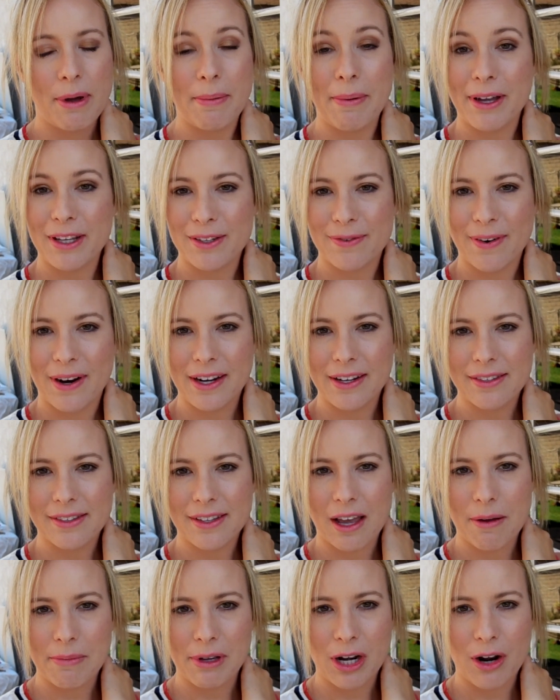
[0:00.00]
My best friend is
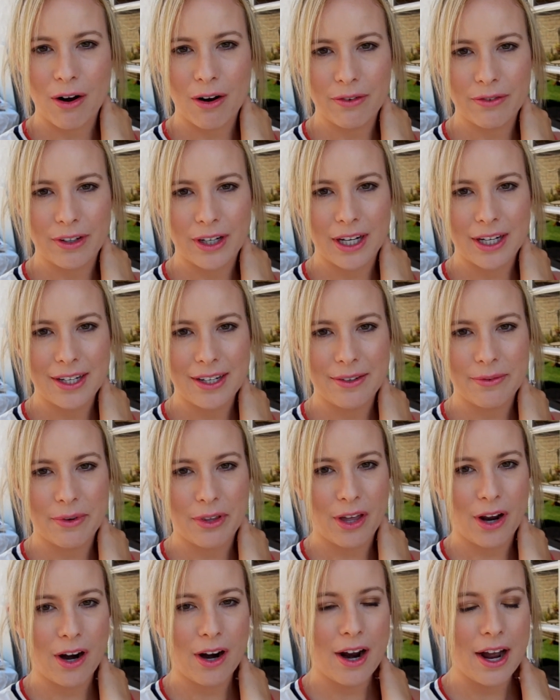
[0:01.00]
coming over
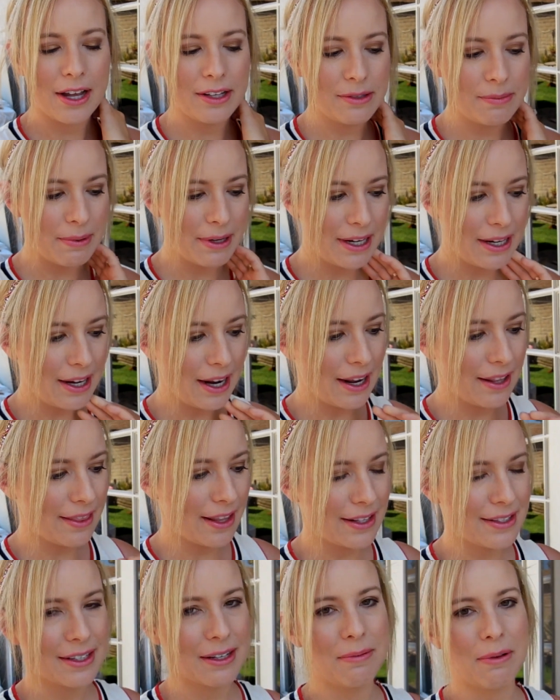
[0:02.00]
with her husband,
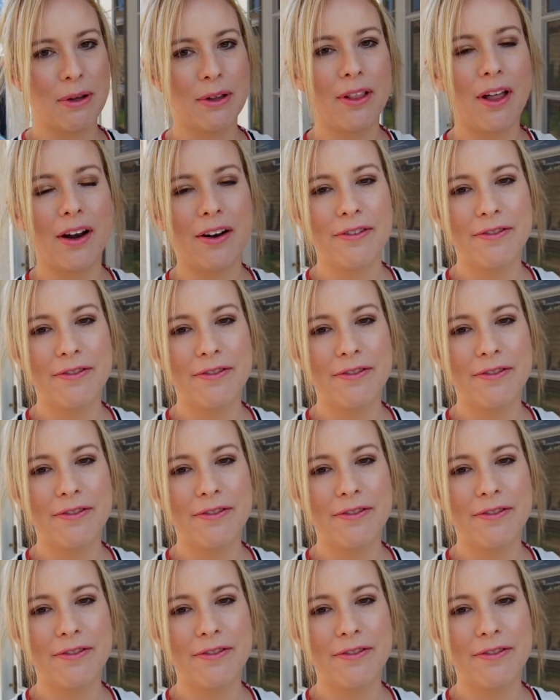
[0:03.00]
and that's going to be a